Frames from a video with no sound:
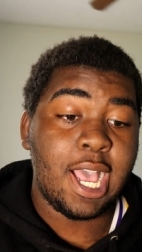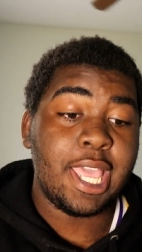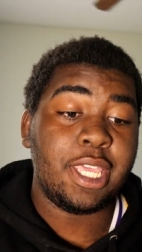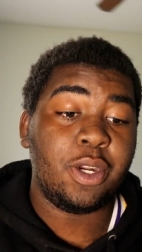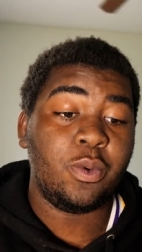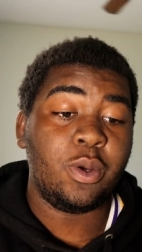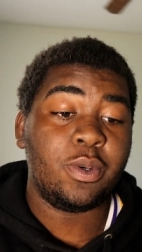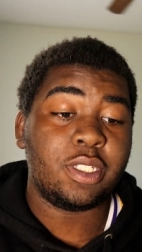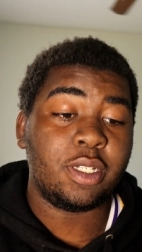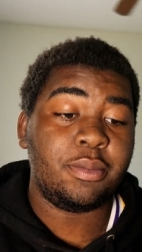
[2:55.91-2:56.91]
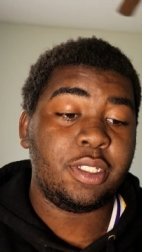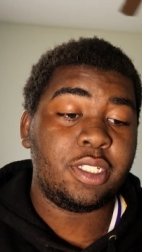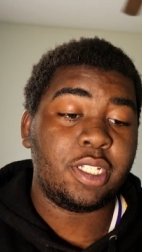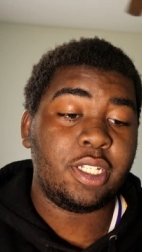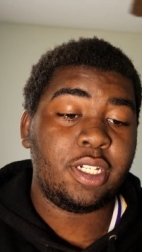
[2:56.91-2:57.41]
I hit him with, "What's up,
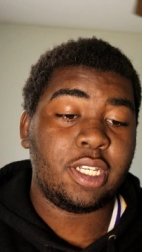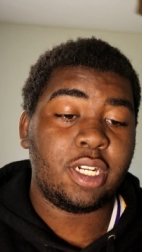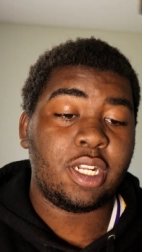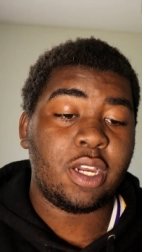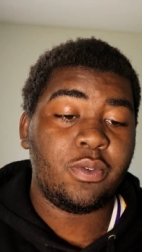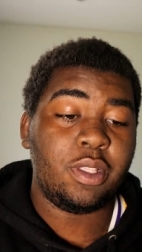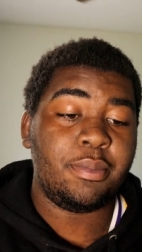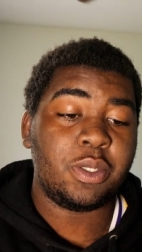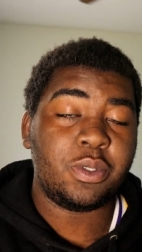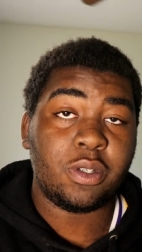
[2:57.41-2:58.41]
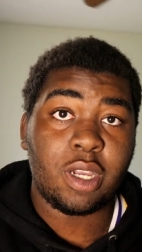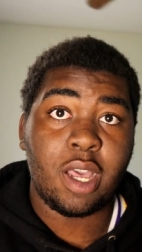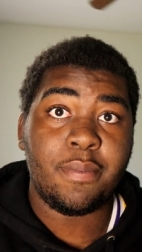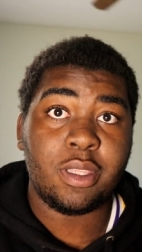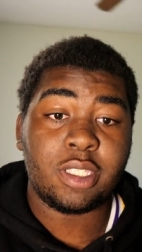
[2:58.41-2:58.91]
DJ? I really messed with your
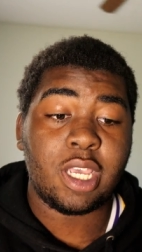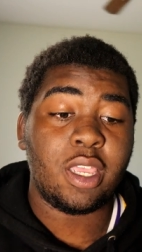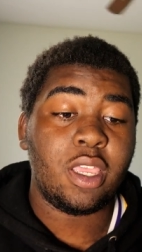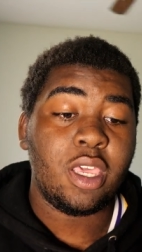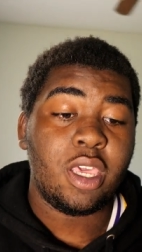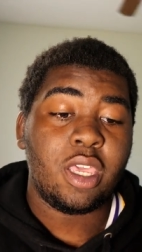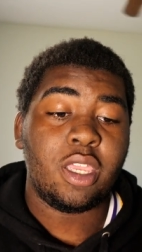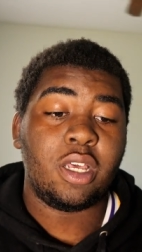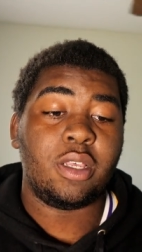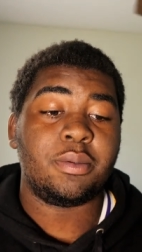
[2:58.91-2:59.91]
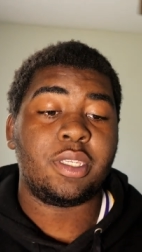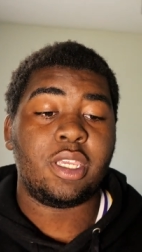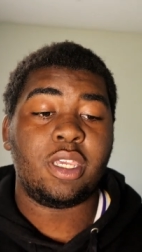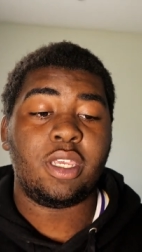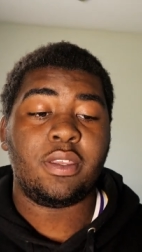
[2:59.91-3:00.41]
comment type." You know what I'm
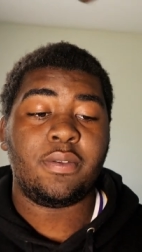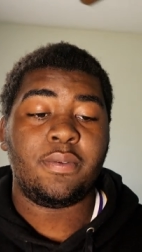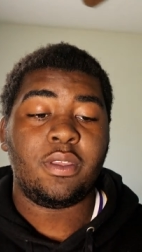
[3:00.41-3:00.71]
saying?